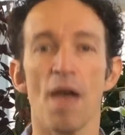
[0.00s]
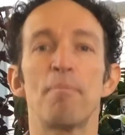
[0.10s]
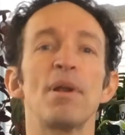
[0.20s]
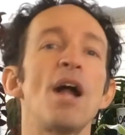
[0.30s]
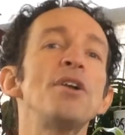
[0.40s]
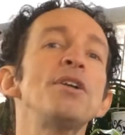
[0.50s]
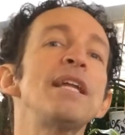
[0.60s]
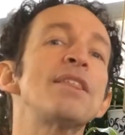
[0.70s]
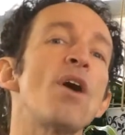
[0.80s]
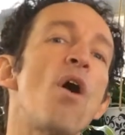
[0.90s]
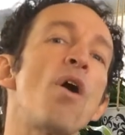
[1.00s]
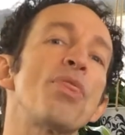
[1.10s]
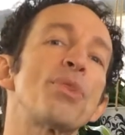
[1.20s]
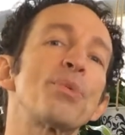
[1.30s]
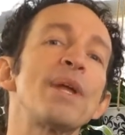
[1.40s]
But underneath all
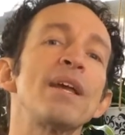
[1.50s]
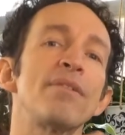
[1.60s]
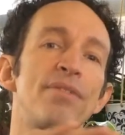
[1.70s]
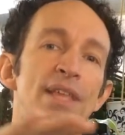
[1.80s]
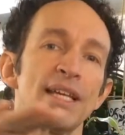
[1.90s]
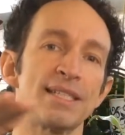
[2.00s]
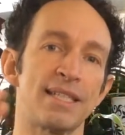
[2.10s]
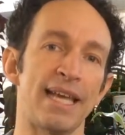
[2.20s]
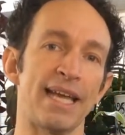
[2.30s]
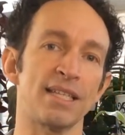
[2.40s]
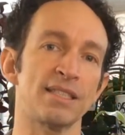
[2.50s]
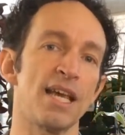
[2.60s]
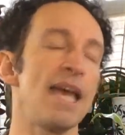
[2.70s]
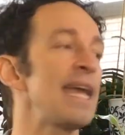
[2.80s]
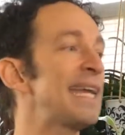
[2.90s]
three of these things
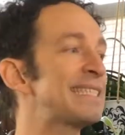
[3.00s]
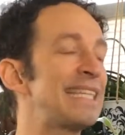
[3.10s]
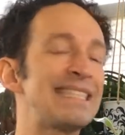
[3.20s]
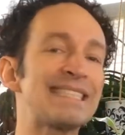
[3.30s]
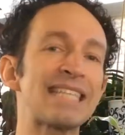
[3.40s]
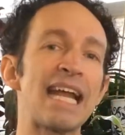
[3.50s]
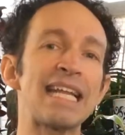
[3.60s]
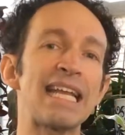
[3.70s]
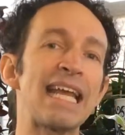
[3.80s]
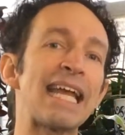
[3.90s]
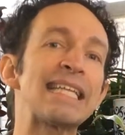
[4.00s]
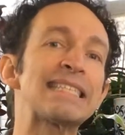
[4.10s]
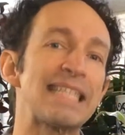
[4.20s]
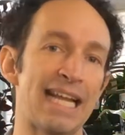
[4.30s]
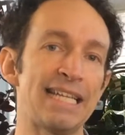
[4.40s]
is an inciting
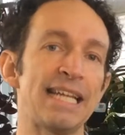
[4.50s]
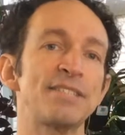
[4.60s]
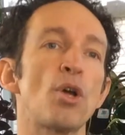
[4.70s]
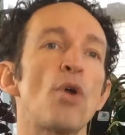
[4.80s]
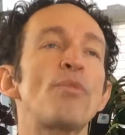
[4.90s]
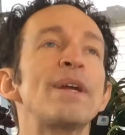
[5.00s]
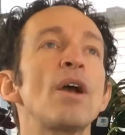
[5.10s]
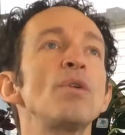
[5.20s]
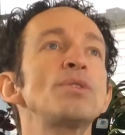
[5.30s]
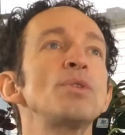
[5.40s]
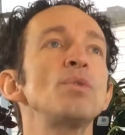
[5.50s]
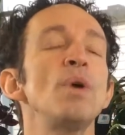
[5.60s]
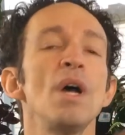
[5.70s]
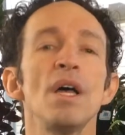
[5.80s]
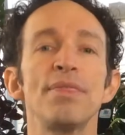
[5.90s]
incident. And so if we go
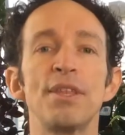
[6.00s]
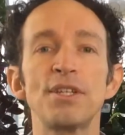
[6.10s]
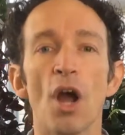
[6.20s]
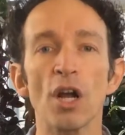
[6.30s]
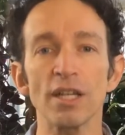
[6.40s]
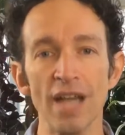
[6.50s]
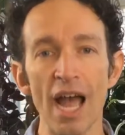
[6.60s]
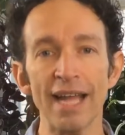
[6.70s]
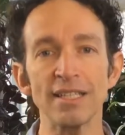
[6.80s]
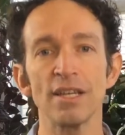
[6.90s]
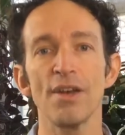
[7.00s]
to The Dark Knight,